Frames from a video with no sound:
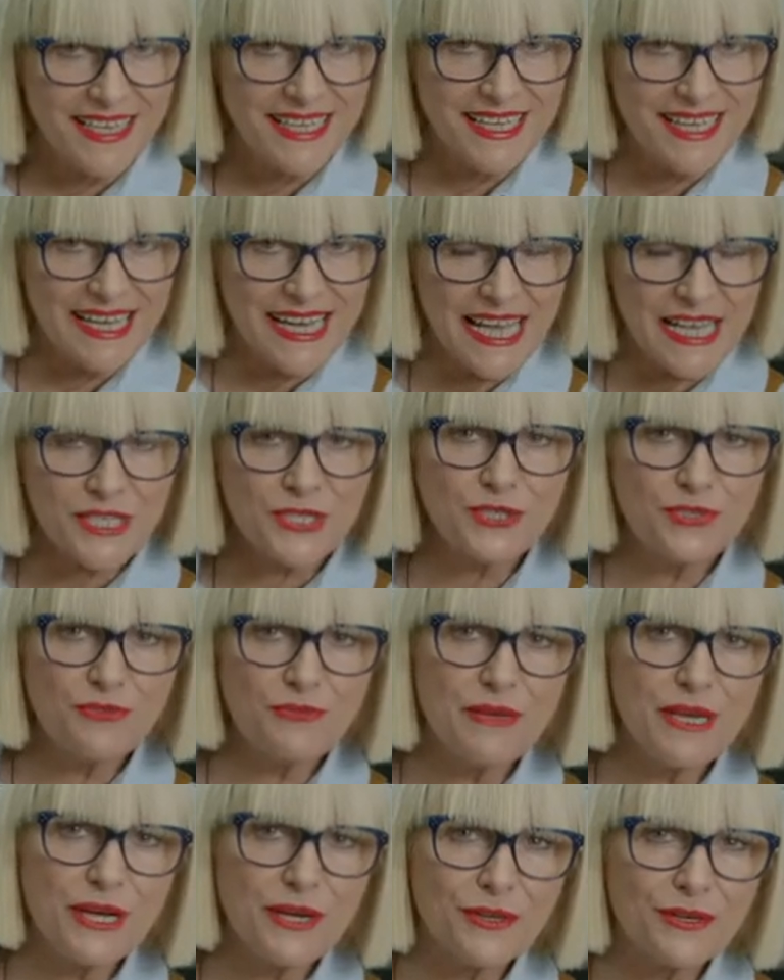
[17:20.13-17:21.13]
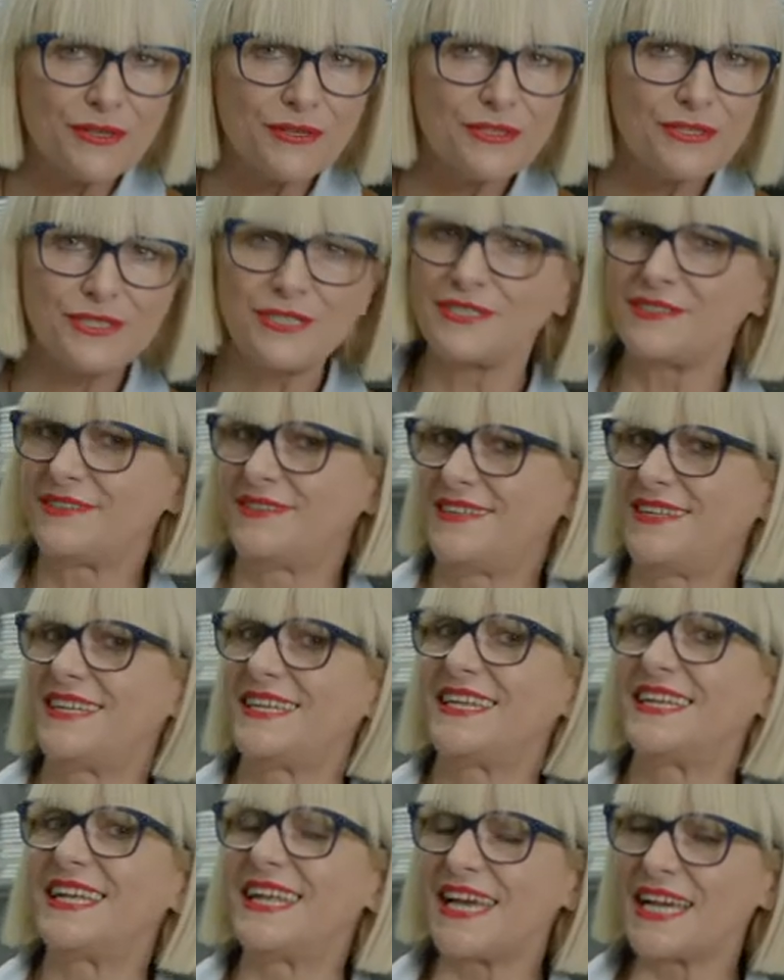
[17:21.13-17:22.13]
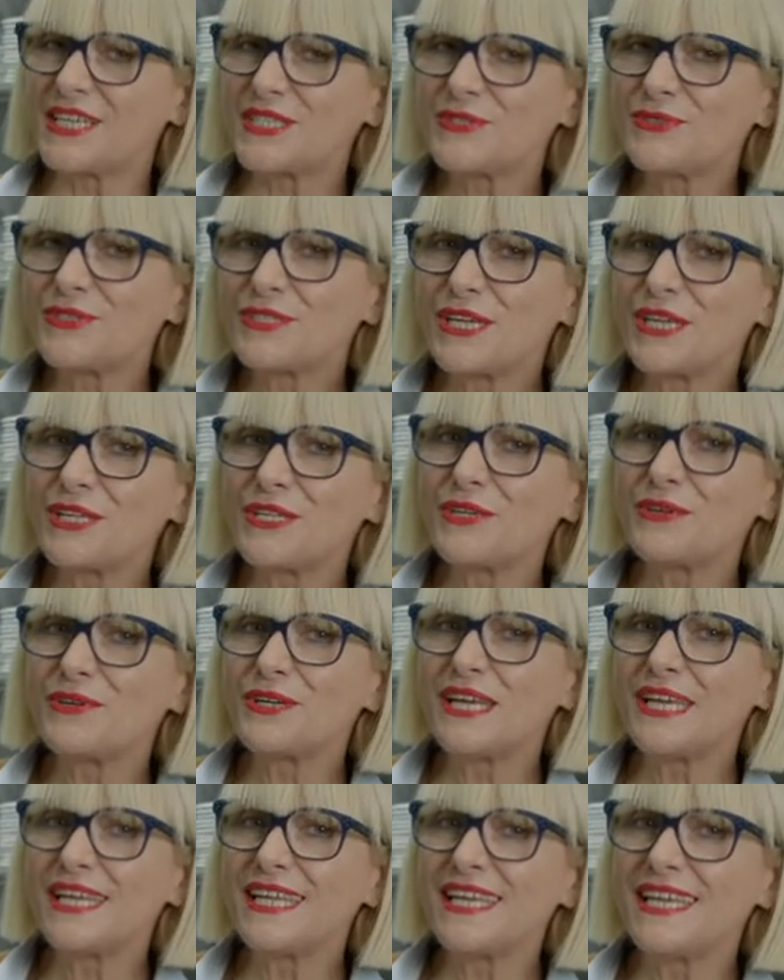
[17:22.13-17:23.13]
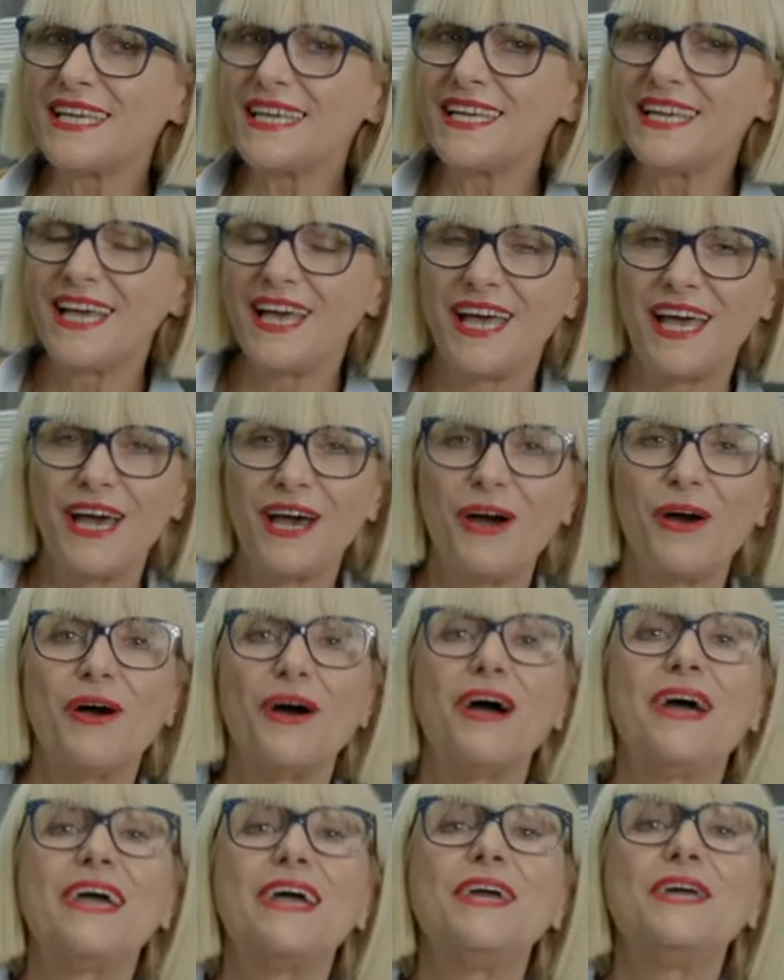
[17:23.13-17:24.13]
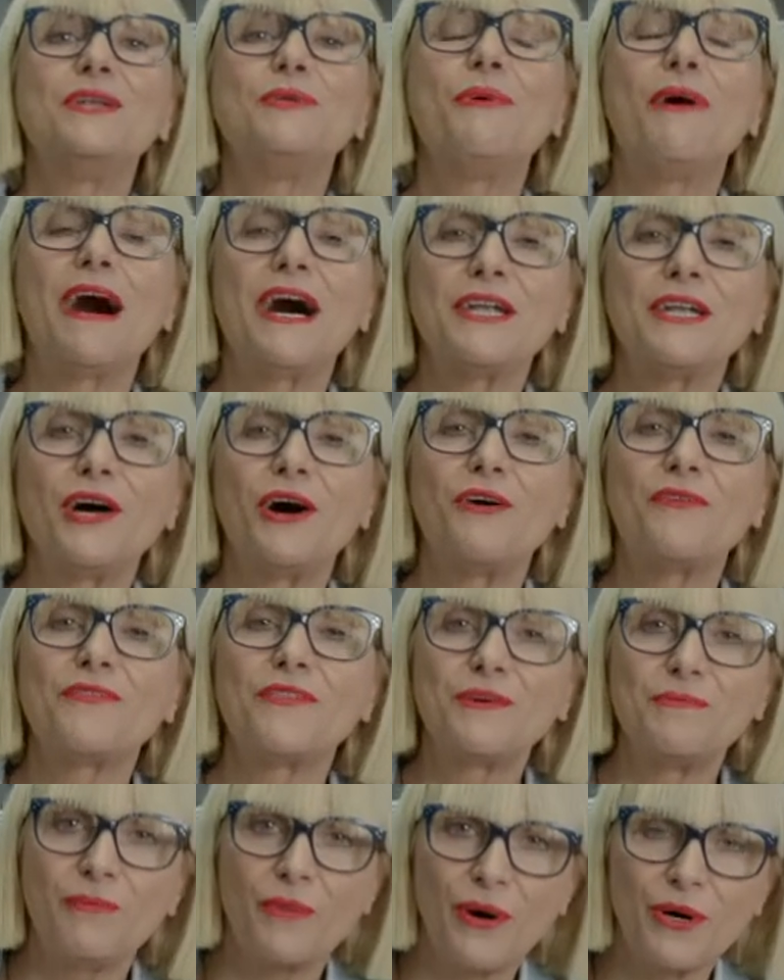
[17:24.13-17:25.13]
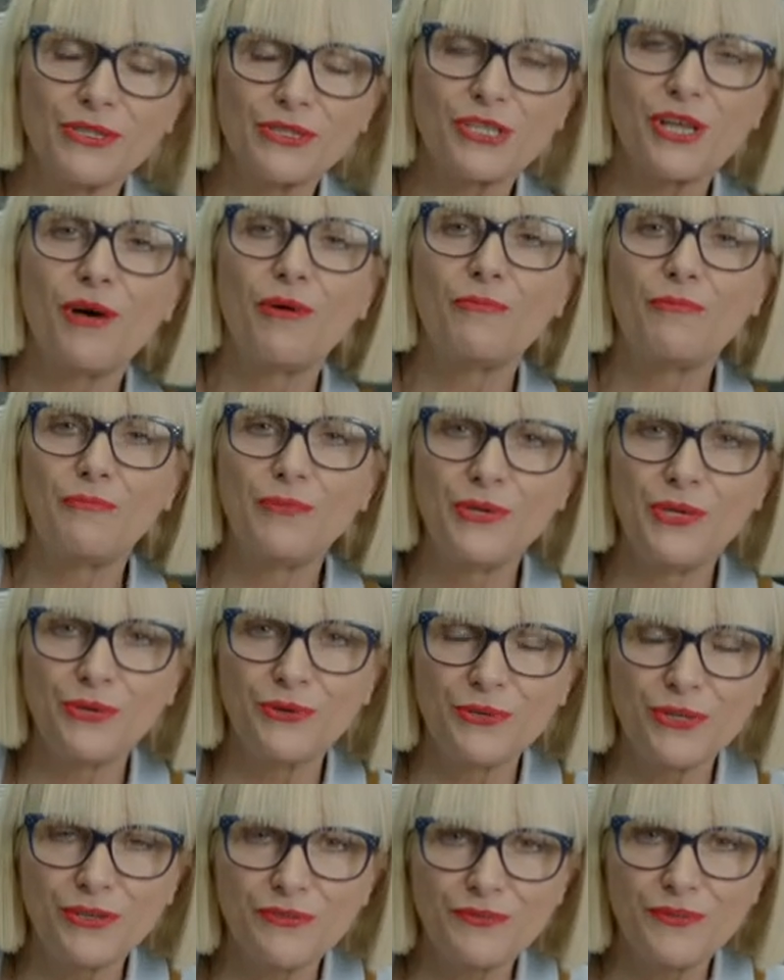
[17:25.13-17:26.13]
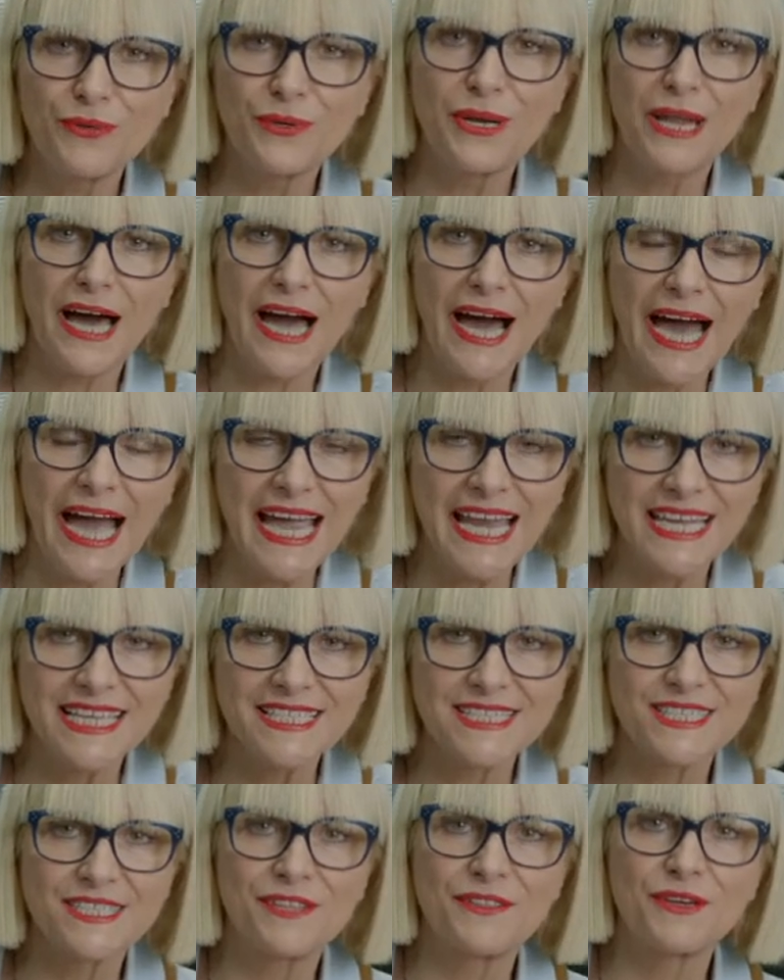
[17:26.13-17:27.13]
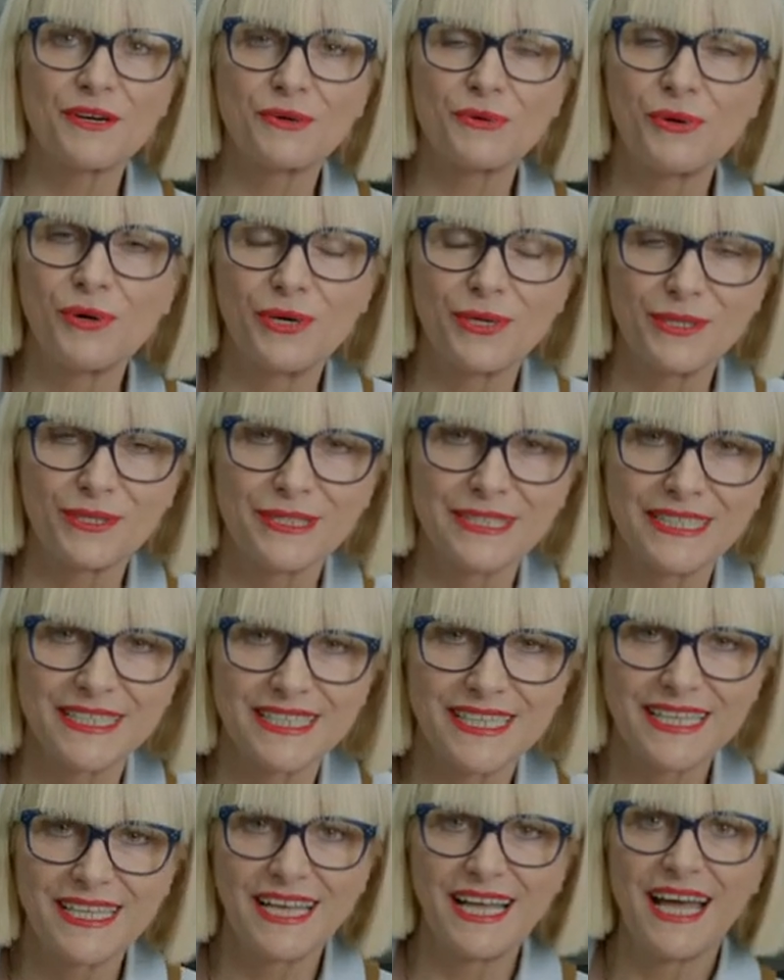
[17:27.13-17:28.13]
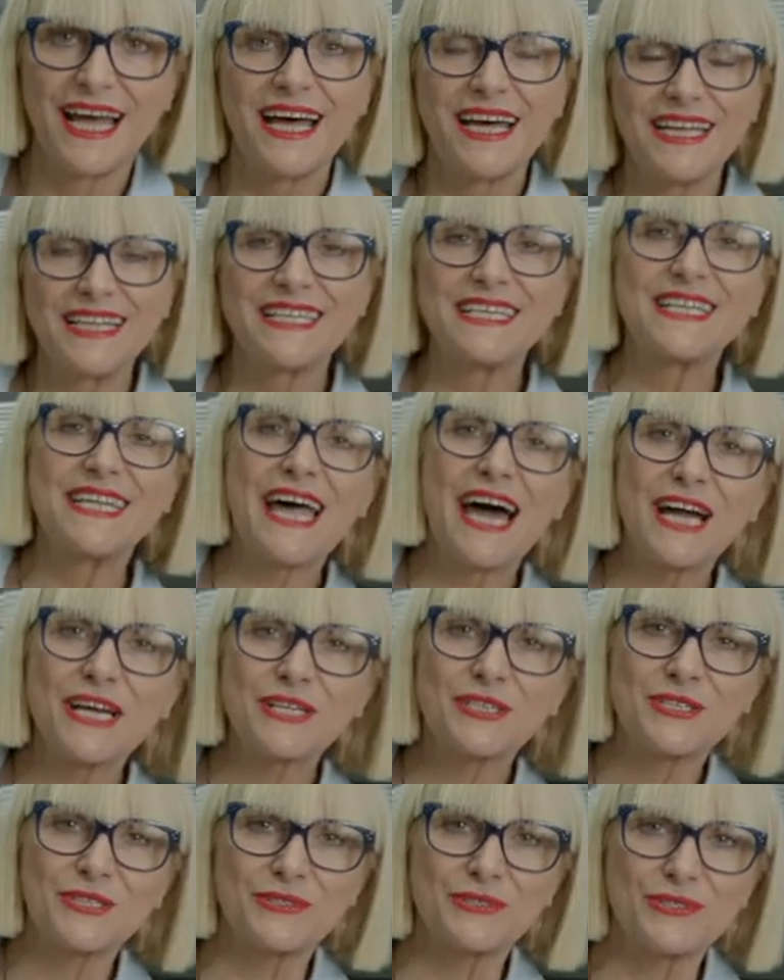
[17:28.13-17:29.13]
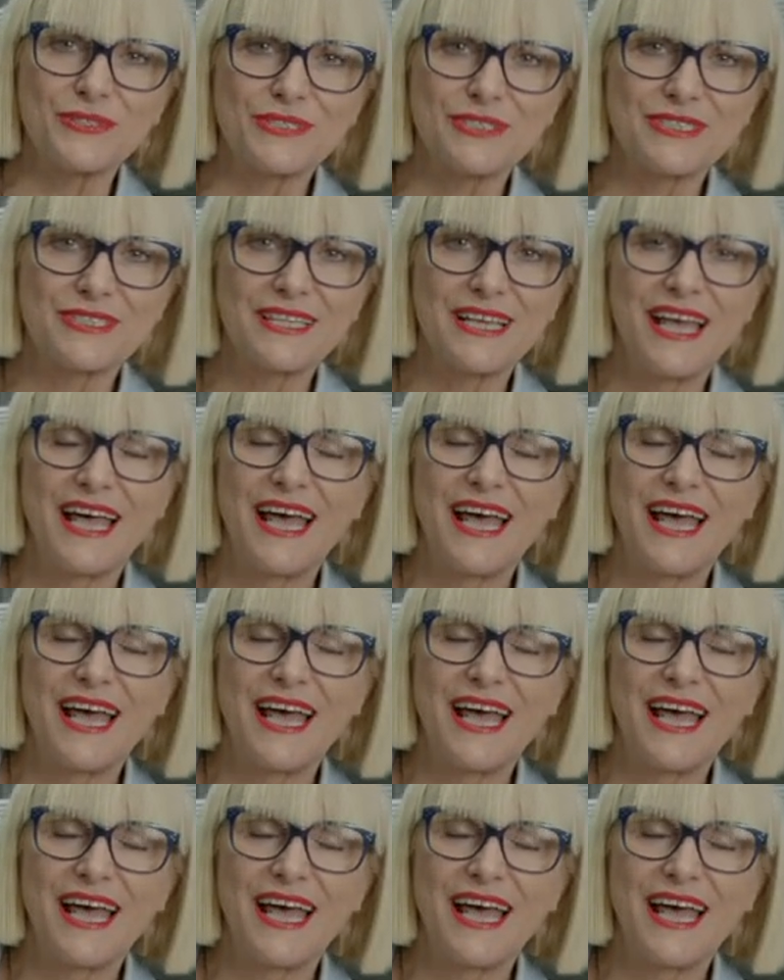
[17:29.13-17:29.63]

next to Mykonos, next to Santorini, in one of the most beautiful islands in the world, Naxos.